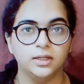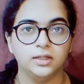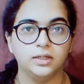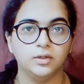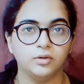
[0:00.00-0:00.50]

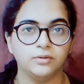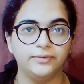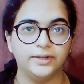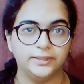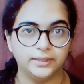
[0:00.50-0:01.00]
a lot of
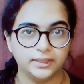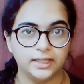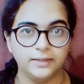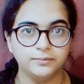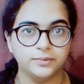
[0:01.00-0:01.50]
editing
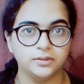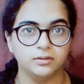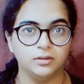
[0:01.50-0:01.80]
apps,